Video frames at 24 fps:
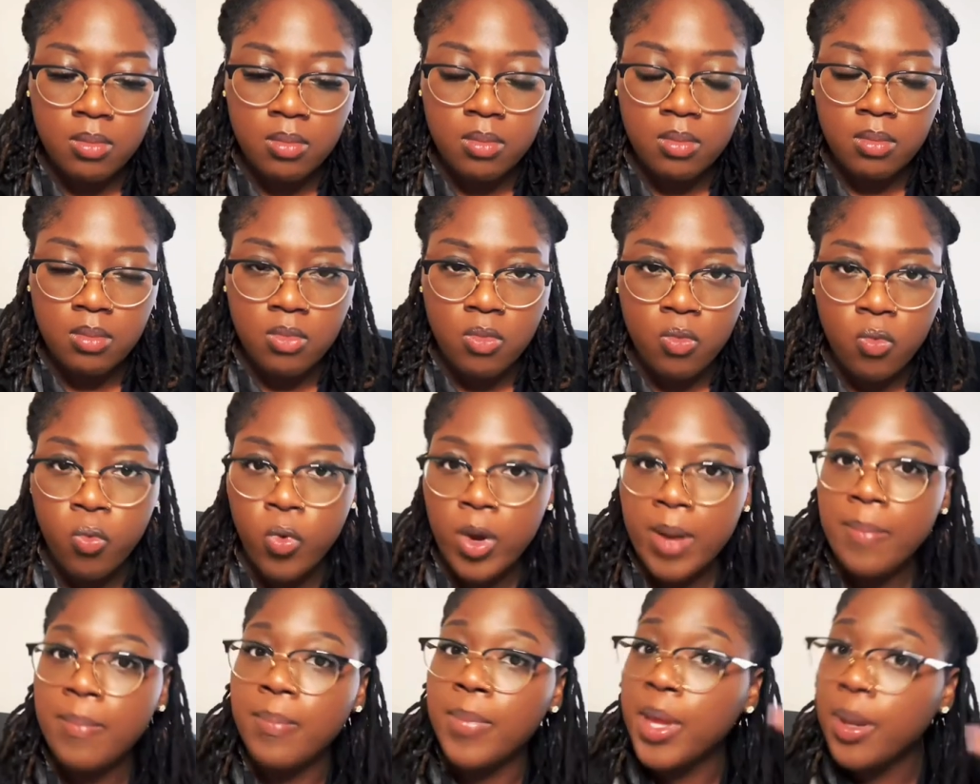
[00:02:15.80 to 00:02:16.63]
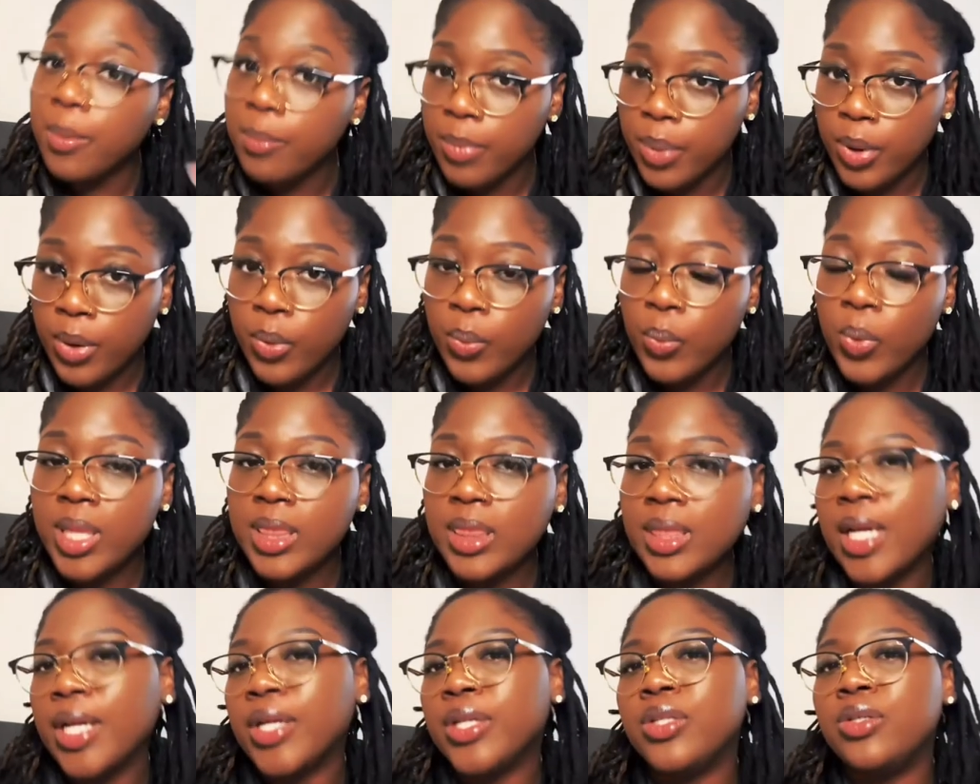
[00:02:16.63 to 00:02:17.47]
remember what
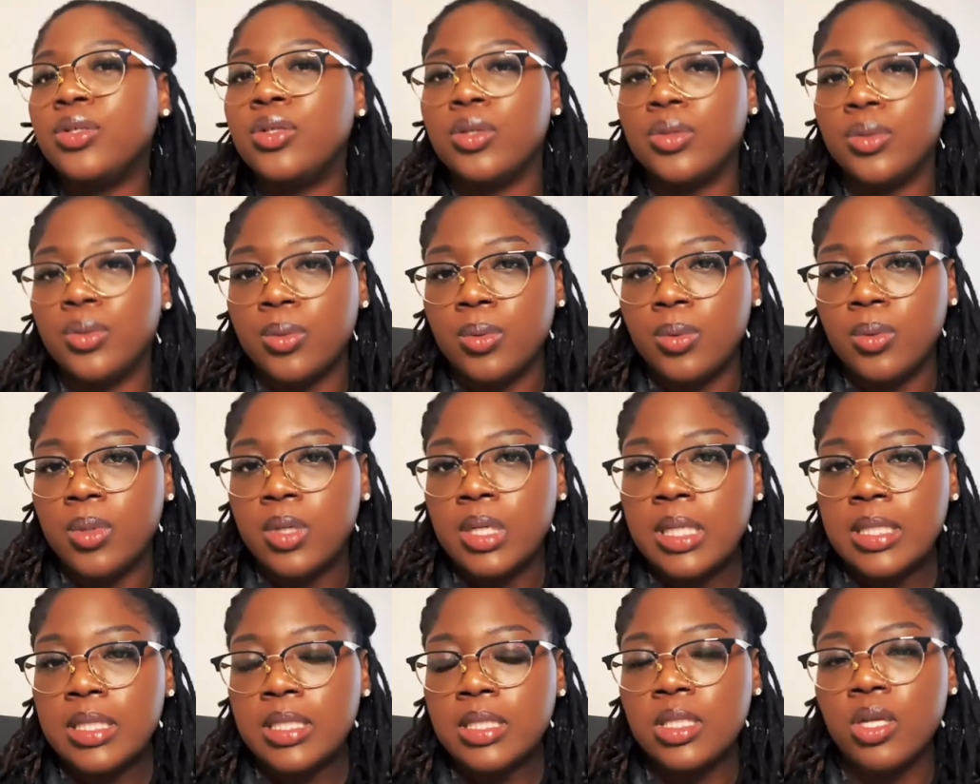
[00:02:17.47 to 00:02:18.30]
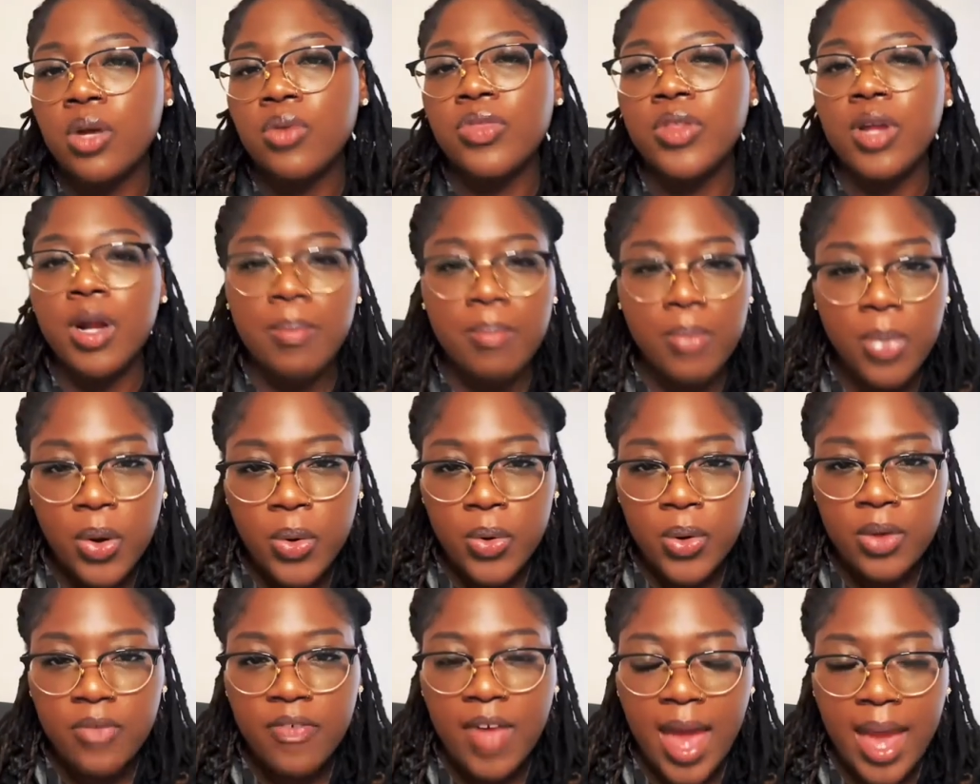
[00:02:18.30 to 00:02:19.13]
they do, so their
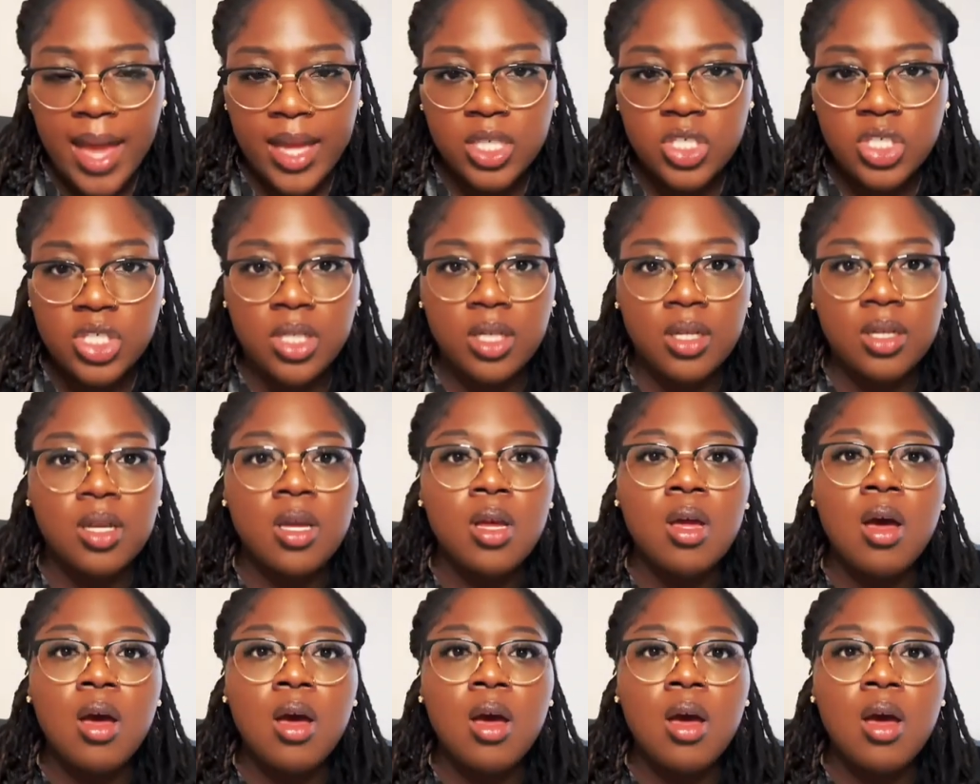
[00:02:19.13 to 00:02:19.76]
mode of action.